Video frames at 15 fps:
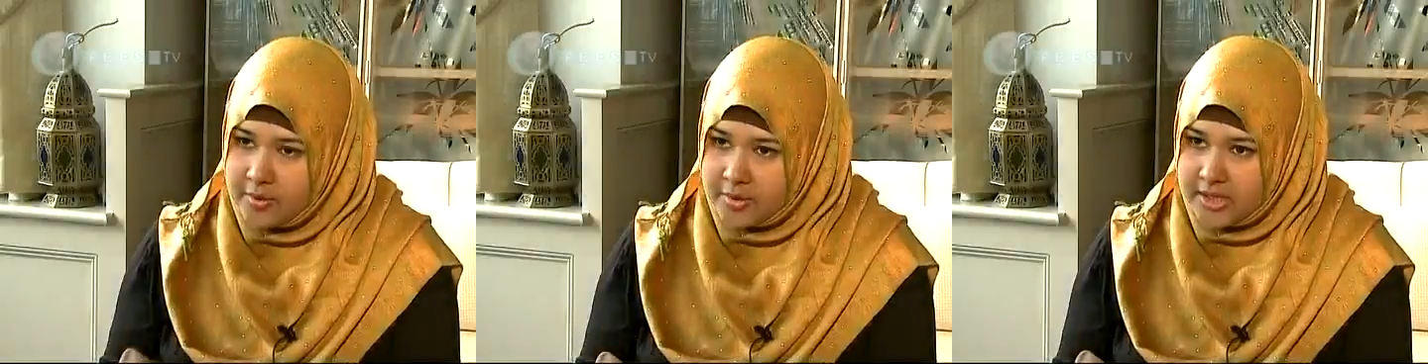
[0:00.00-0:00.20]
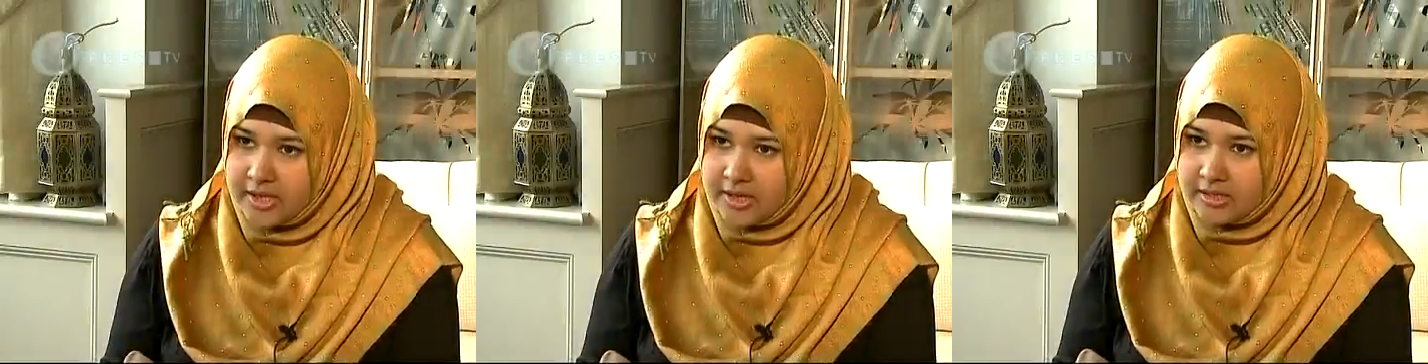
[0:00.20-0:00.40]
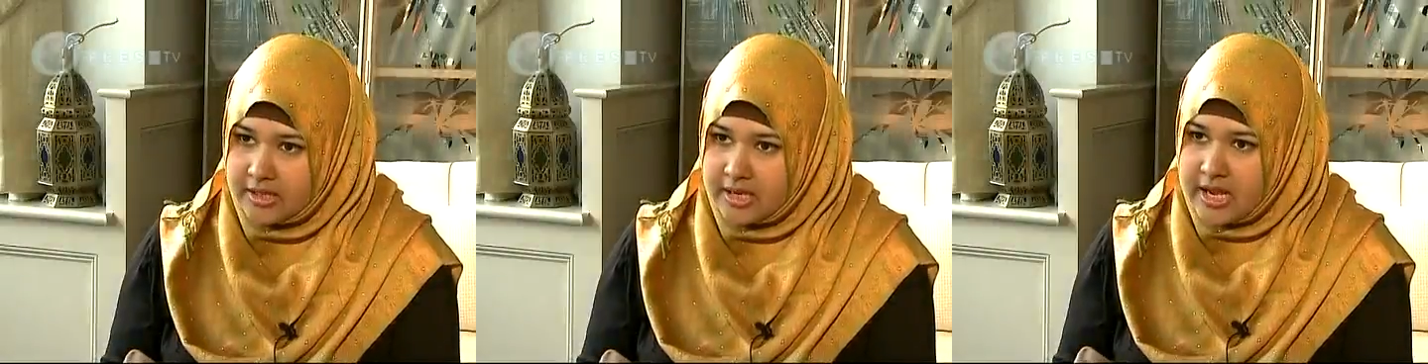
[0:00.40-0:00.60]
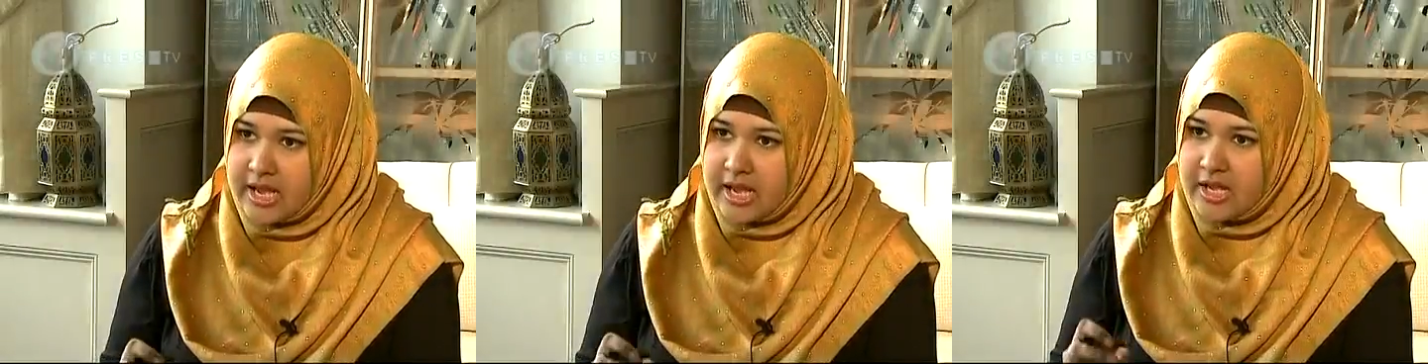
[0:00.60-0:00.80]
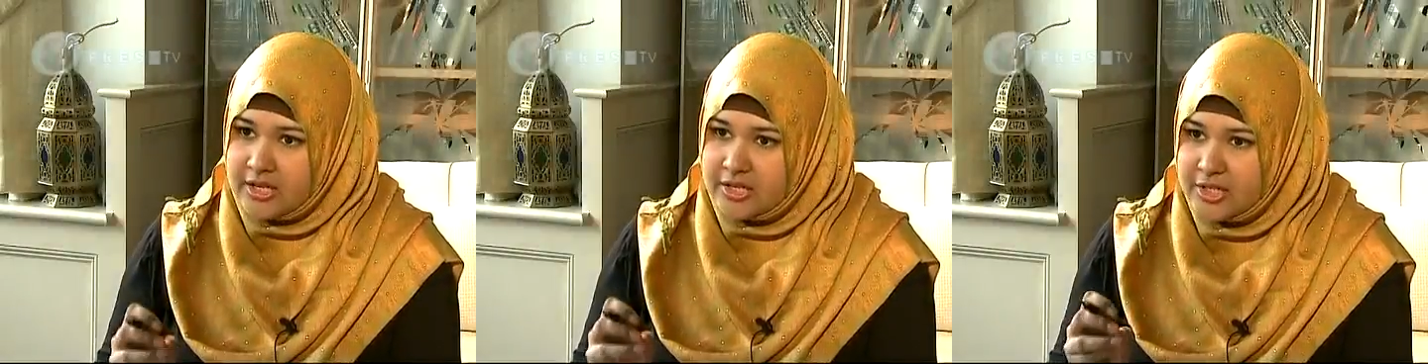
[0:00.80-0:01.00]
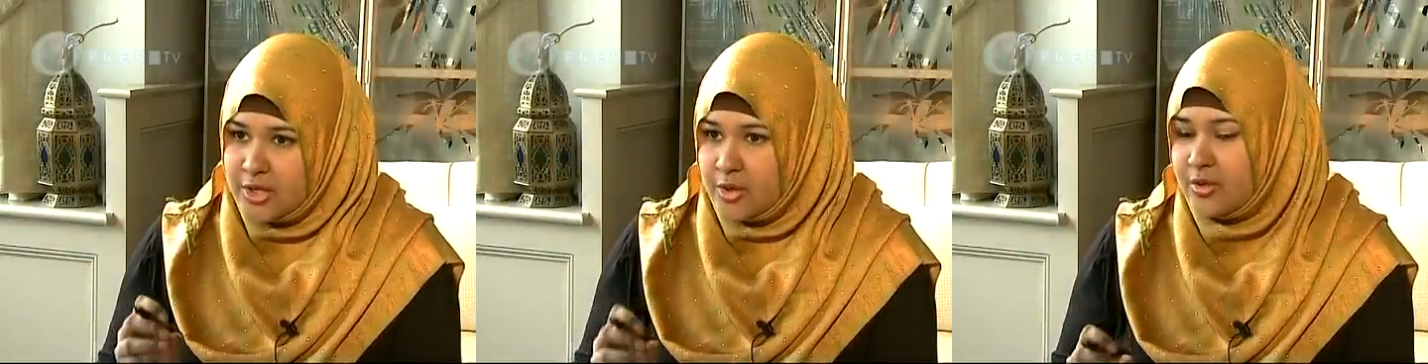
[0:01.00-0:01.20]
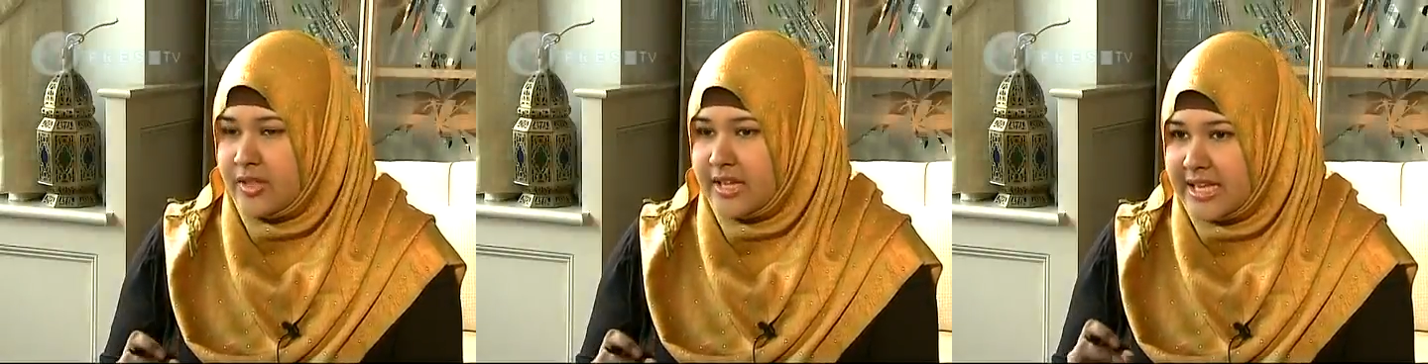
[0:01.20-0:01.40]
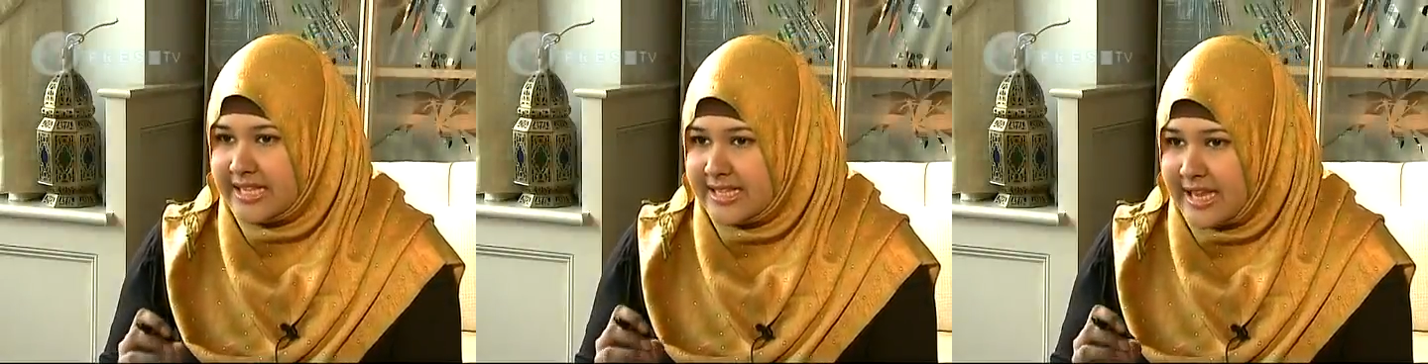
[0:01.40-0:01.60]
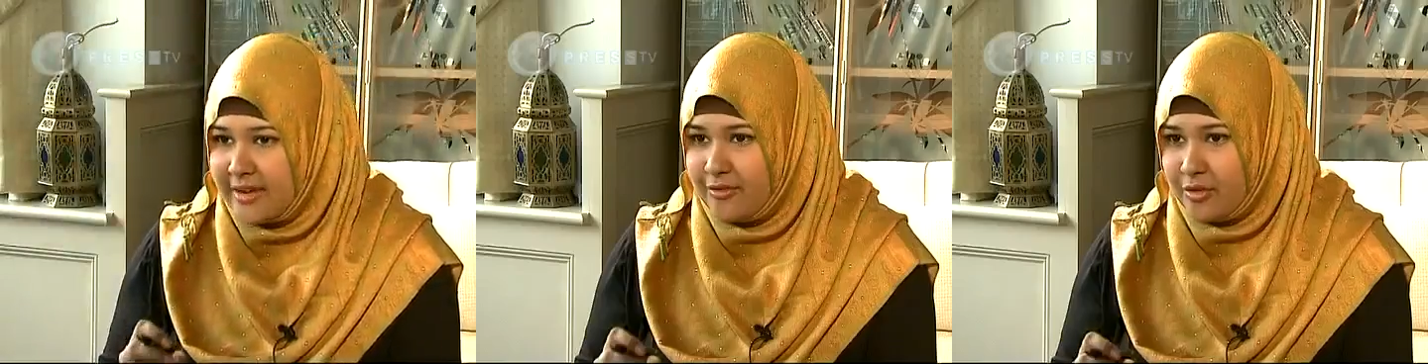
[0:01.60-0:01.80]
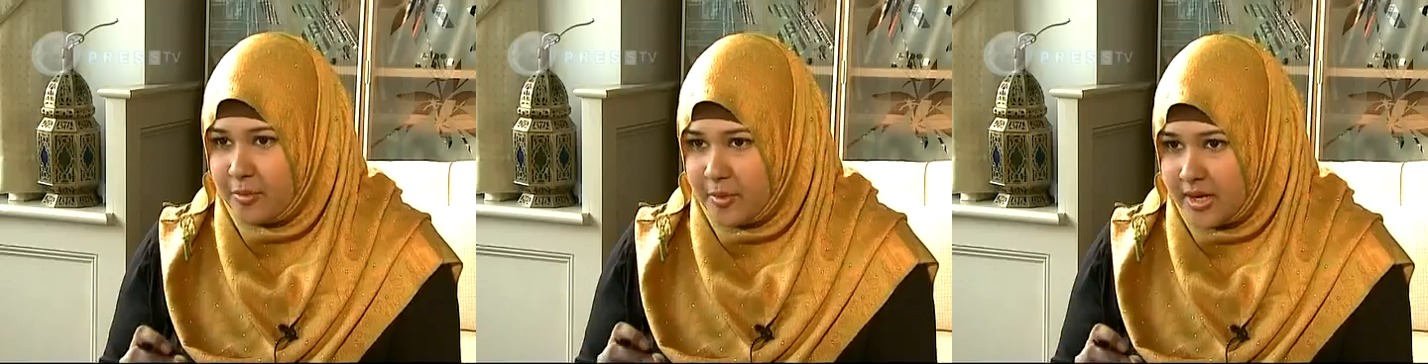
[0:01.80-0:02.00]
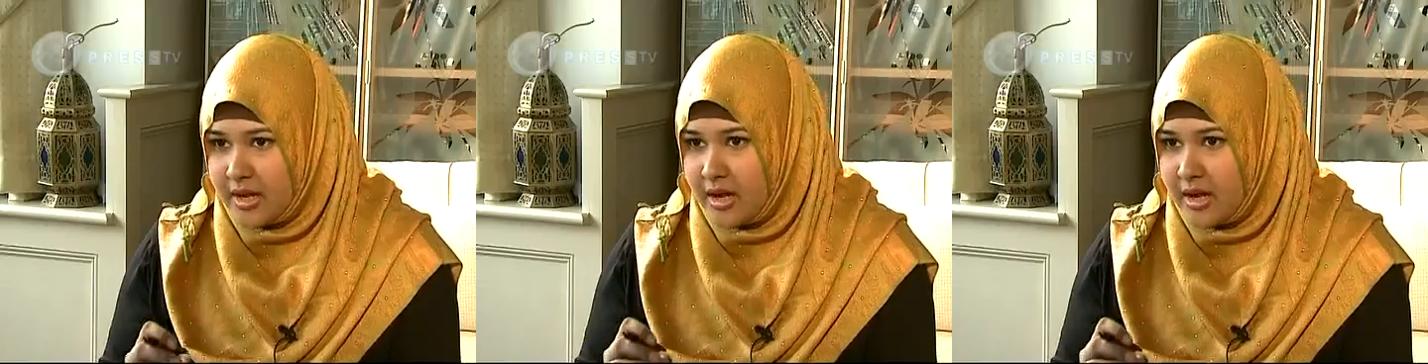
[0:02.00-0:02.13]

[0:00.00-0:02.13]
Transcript: Ramadan, do you think it's ever been